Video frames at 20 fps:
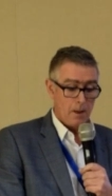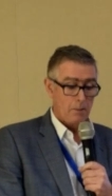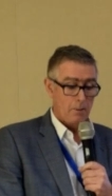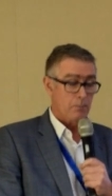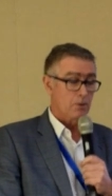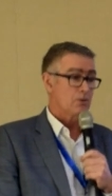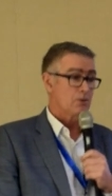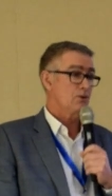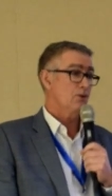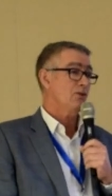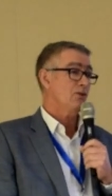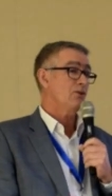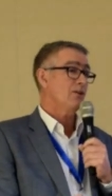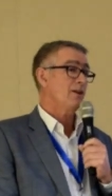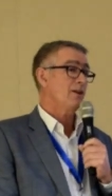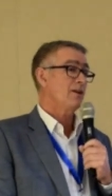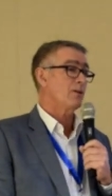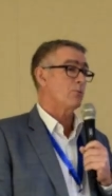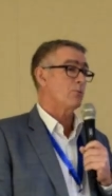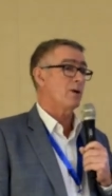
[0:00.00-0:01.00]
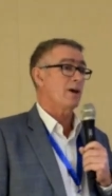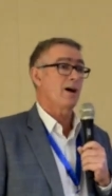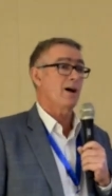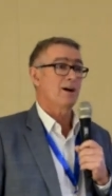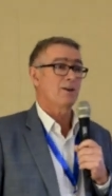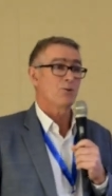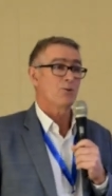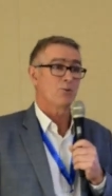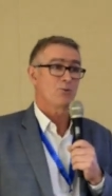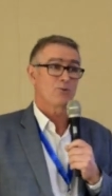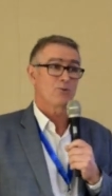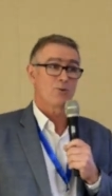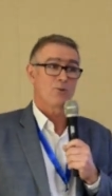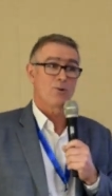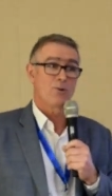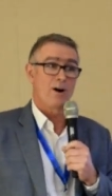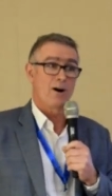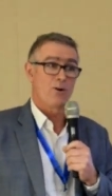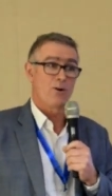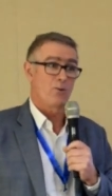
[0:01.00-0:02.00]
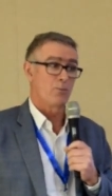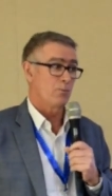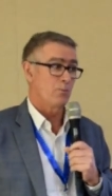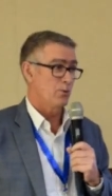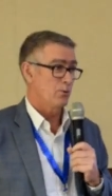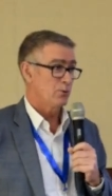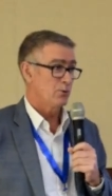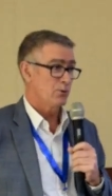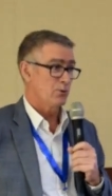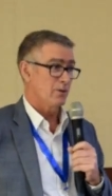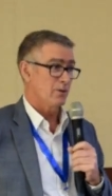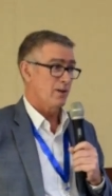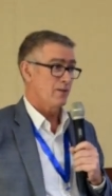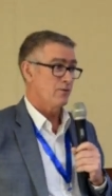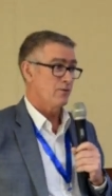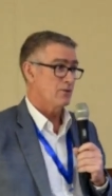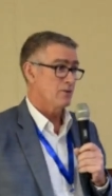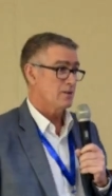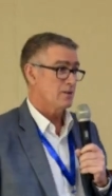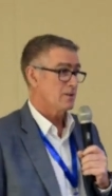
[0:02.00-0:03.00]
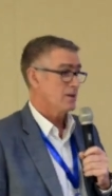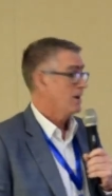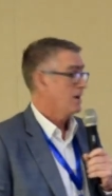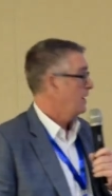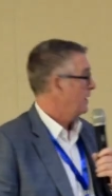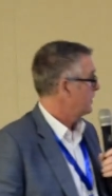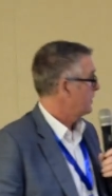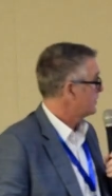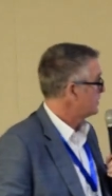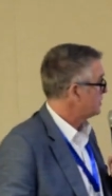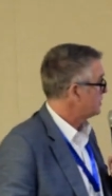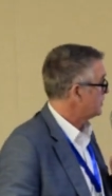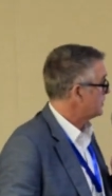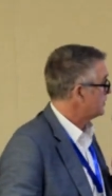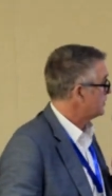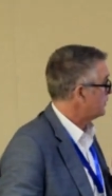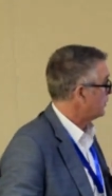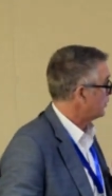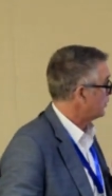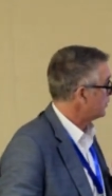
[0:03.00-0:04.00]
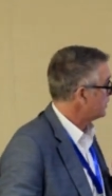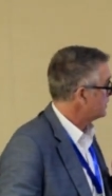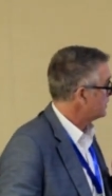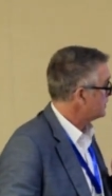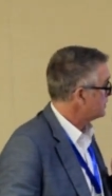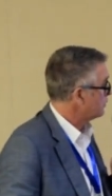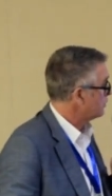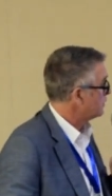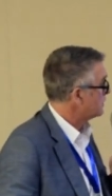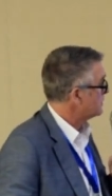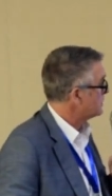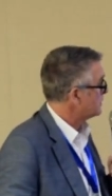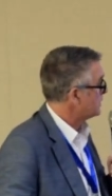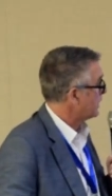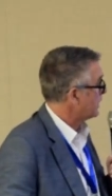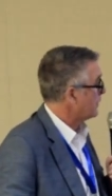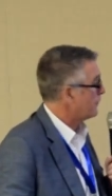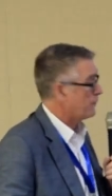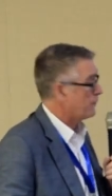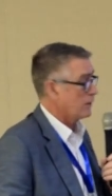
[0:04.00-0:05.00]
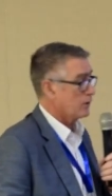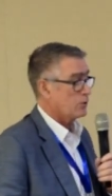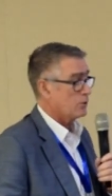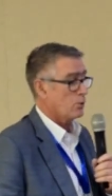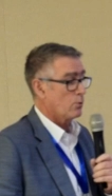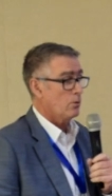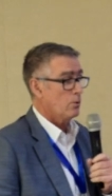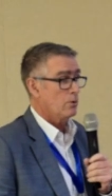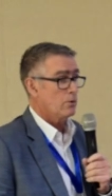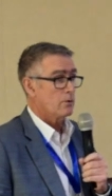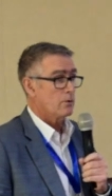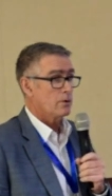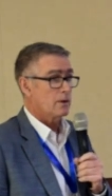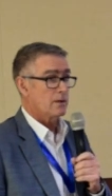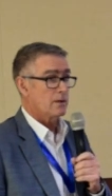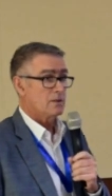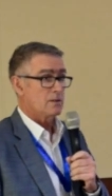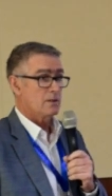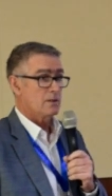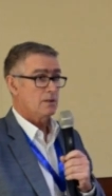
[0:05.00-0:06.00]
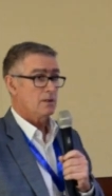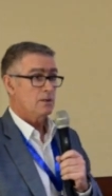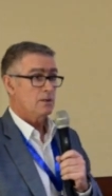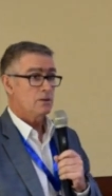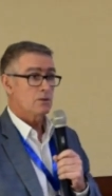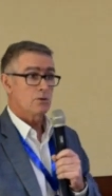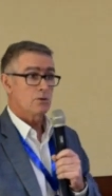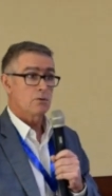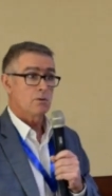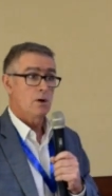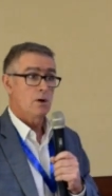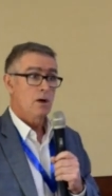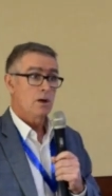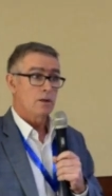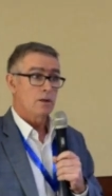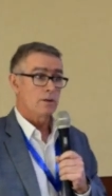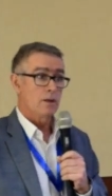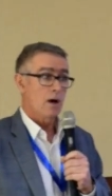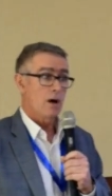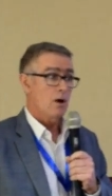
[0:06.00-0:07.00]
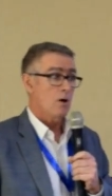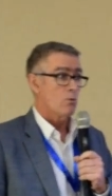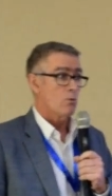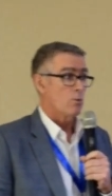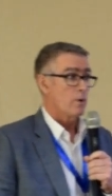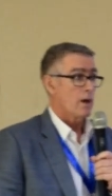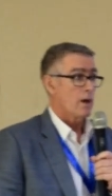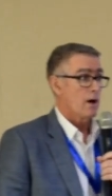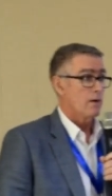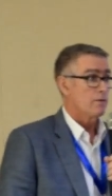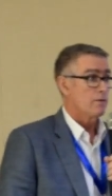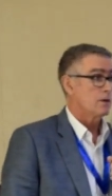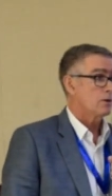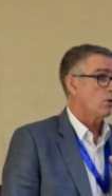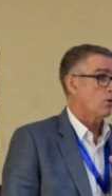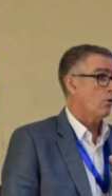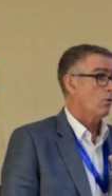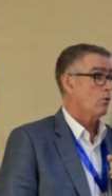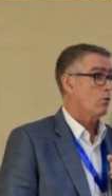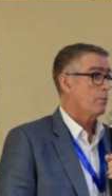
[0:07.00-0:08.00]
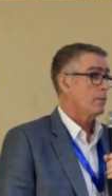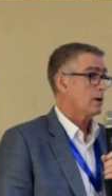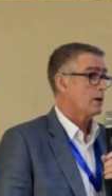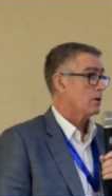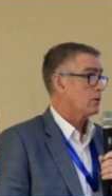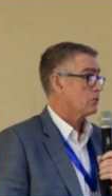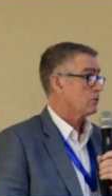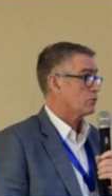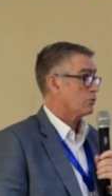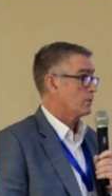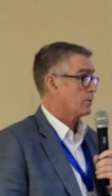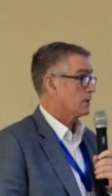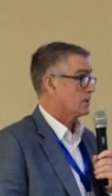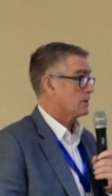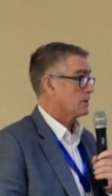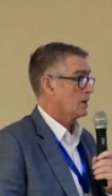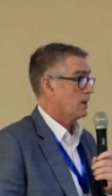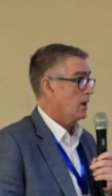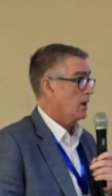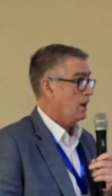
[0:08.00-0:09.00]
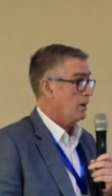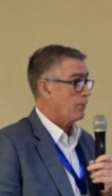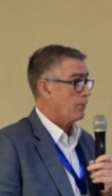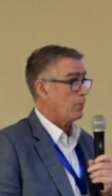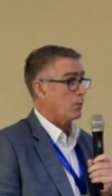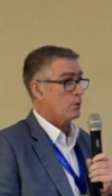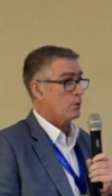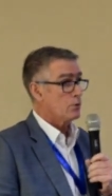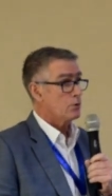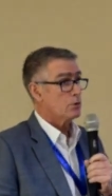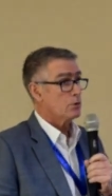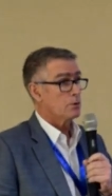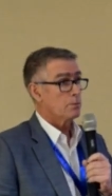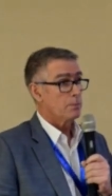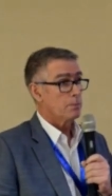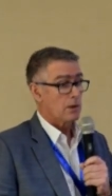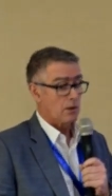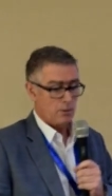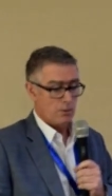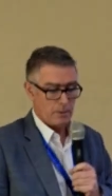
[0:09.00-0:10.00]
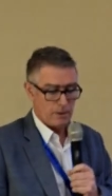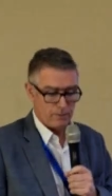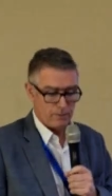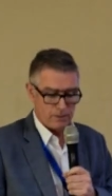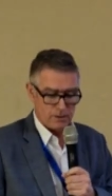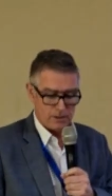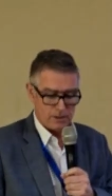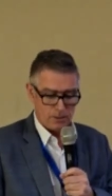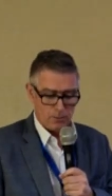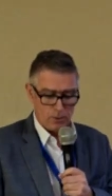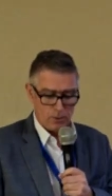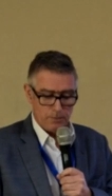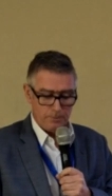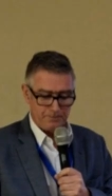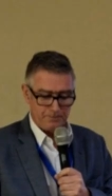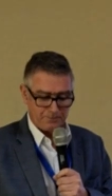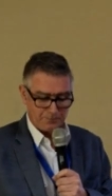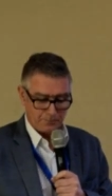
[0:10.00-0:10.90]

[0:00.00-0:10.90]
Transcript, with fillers: But suddenly we had also our pollution events. This is Paris with the Eiffel Tower, you can see. So now we have in all big countries pollution becoming visible.